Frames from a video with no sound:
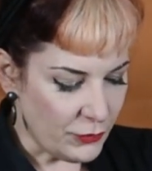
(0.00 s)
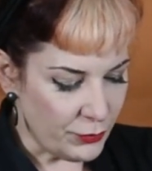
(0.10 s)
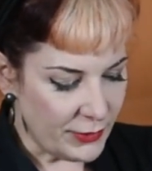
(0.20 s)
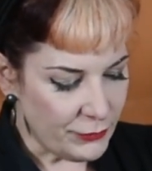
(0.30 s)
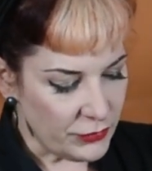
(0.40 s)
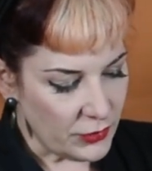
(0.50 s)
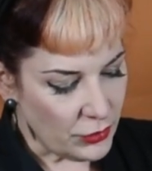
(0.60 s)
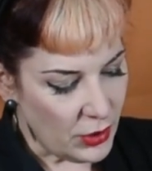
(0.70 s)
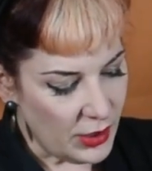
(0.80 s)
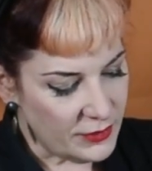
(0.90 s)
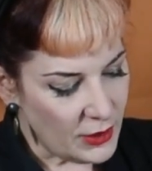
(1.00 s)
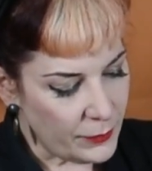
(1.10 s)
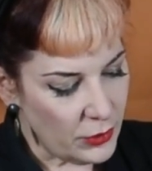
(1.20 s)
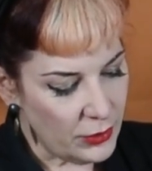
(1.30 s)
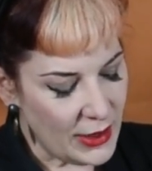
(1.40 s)
We've also got a
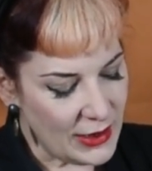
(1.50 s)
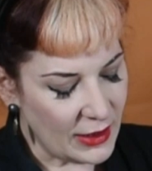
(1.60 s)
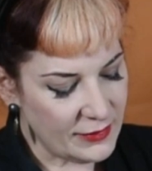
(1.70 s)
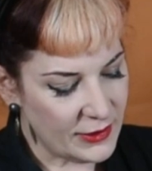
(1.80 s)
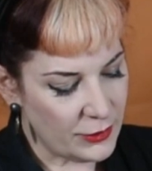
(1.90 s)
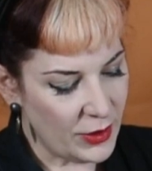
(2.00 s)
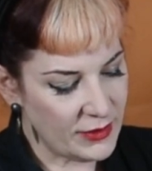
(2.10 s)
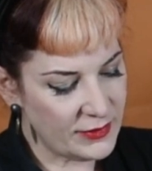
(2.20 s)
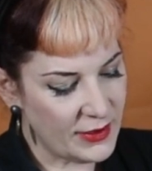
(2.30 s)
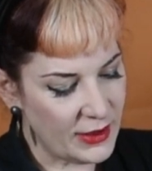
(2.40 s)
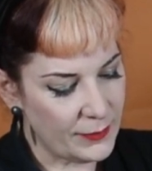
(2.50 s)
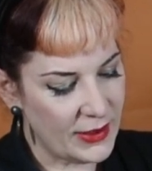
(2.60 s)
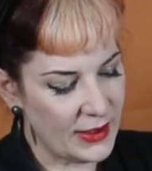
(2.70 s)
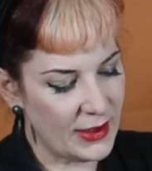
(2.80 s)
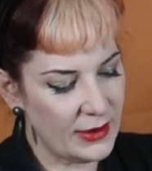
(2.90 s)
double elastic waist tape
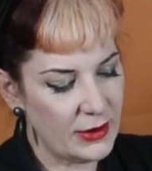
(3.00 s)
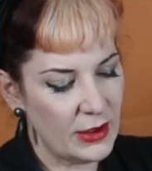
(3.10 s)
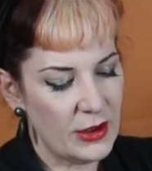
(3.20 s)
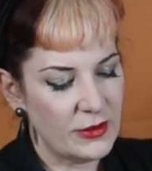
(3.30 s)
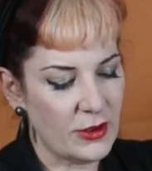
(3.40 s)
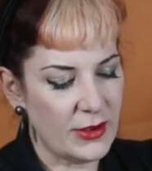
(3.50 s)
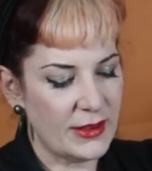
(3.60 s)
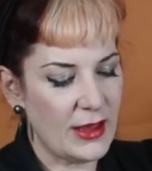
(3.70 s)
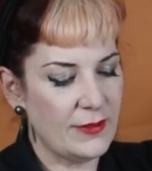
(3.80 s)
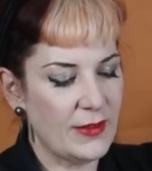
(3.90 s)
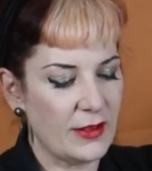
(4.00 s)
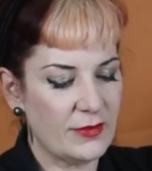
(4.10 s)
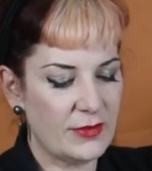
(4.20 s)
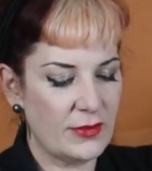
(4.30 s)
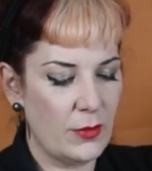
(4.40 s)
here, so again that's
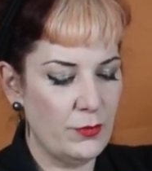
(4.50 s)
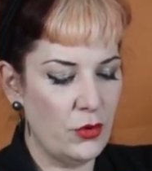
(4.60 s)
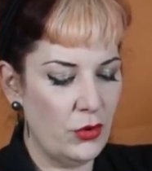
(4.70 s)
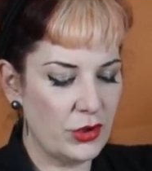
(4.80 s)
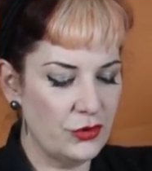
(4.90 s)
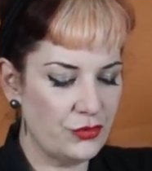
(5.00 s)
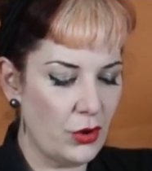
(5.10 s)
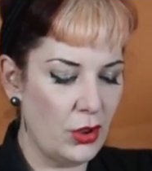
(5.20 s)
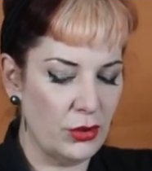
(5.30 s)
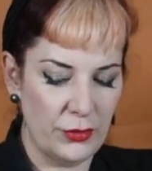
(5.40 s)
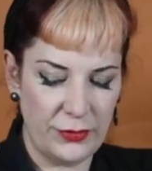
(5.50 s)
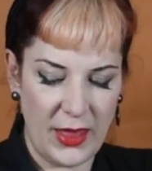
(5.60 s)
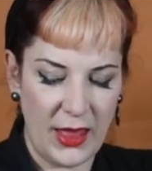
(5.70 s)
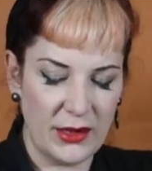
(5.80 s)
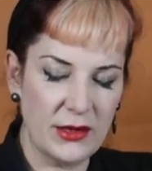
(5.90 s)
more control
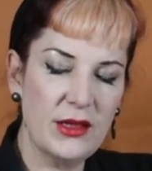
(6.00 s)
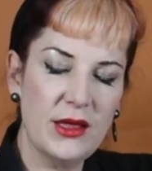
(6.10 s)
than